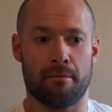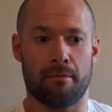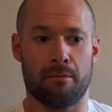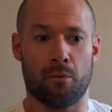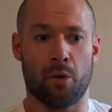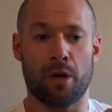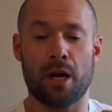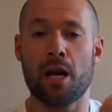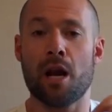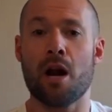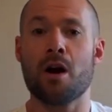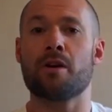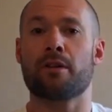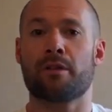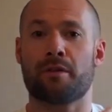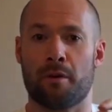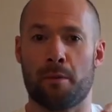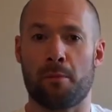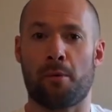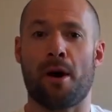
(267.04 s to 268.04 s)
what I
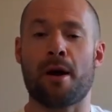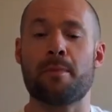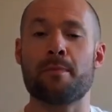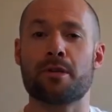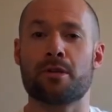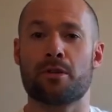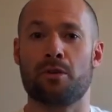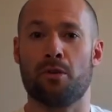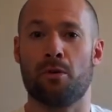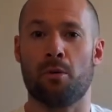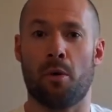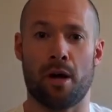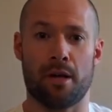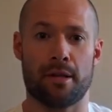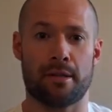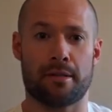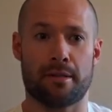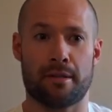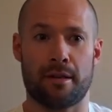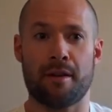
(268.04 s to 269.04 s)
learned from primary school
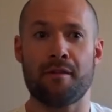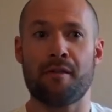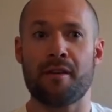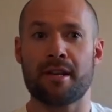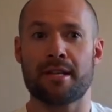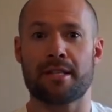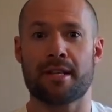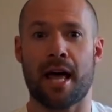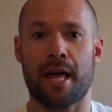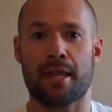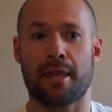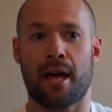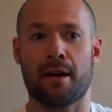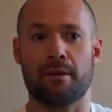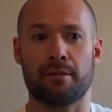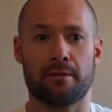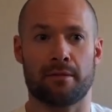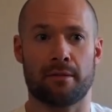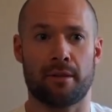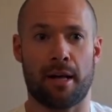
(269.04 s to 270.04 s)
was, if I stand
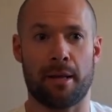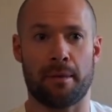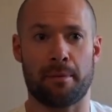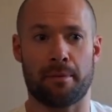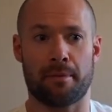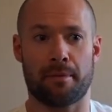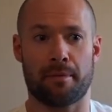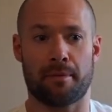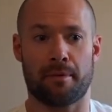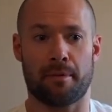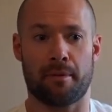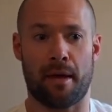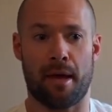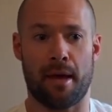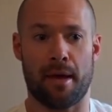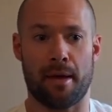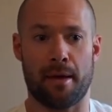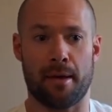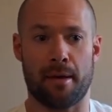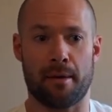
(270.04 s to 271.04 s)
out and
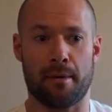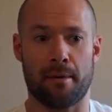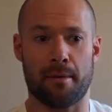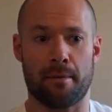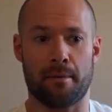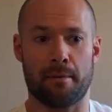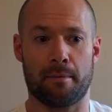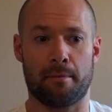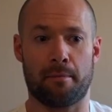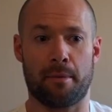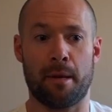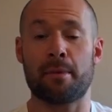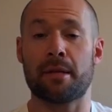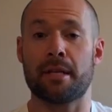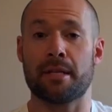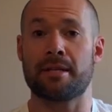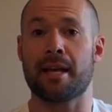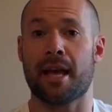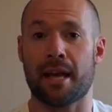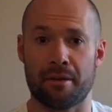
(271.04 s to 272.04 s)
people
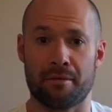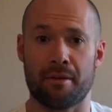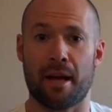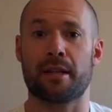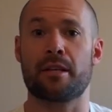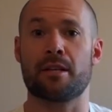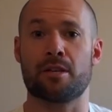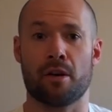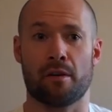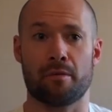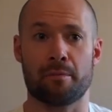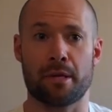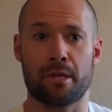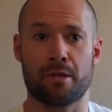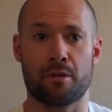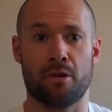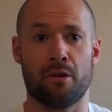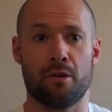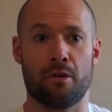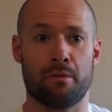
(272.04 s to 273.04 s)
can take advantage of me.
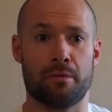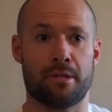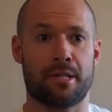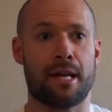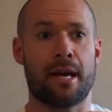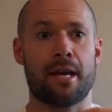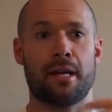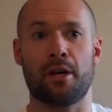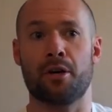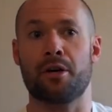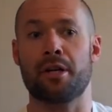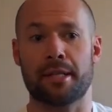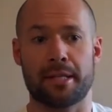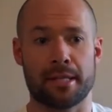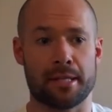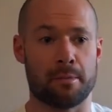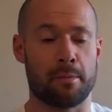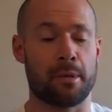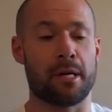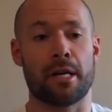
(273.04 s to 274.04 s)
So say I learned a
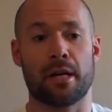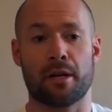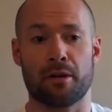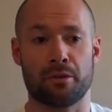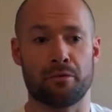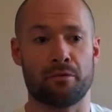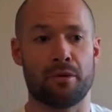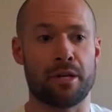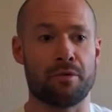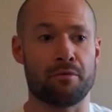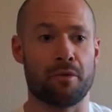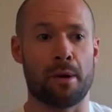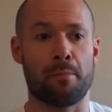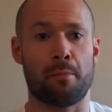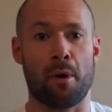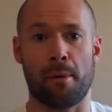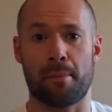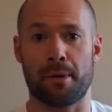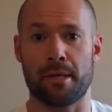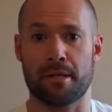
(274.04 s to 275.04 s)
disability, I couldn't read and
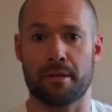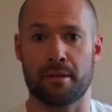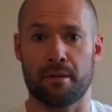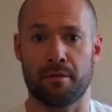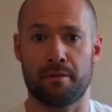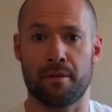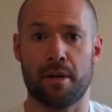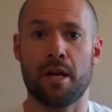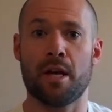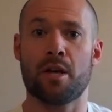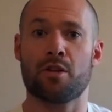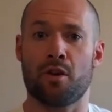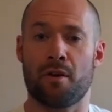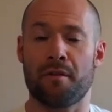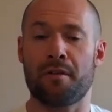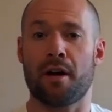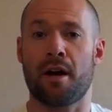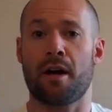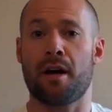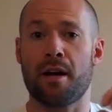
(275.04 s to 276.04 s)
write properly and stuff. So
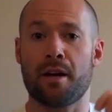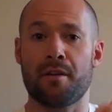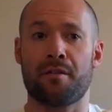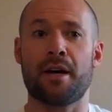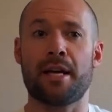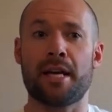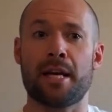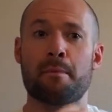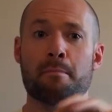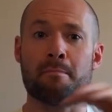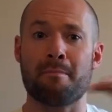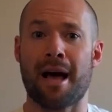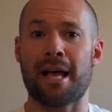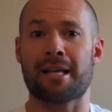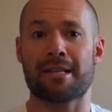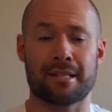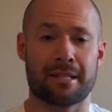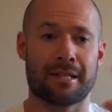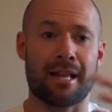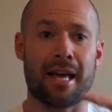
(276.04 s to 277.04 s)
if I didn't
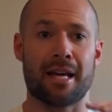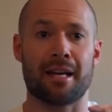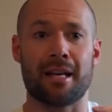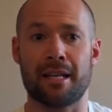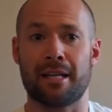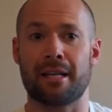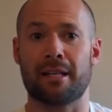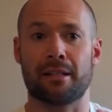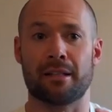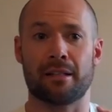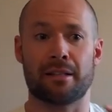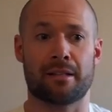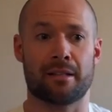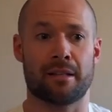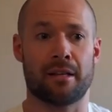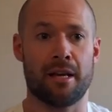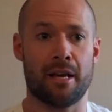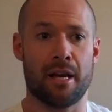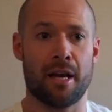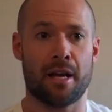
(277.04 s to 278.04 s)
mask that, and I
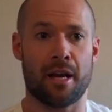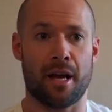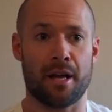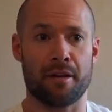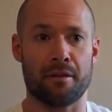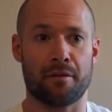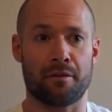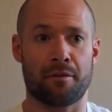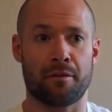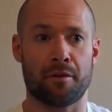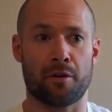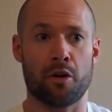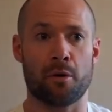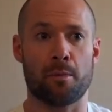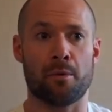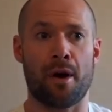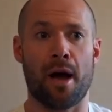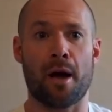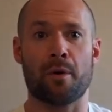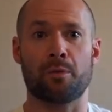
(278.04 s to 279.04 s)
didn't kind of
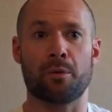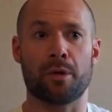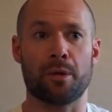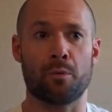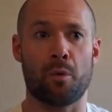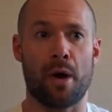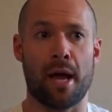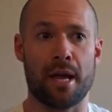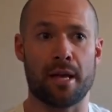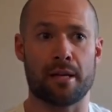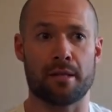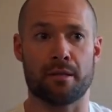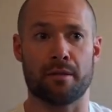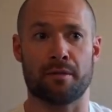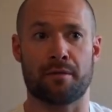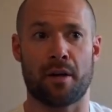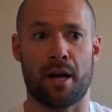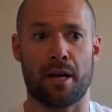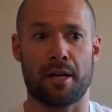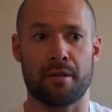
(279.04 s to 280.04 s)
come around with ways
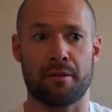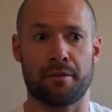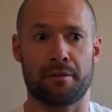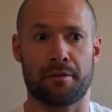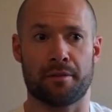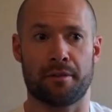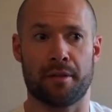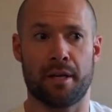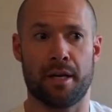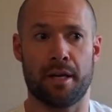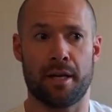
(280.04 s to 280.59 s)
of kind of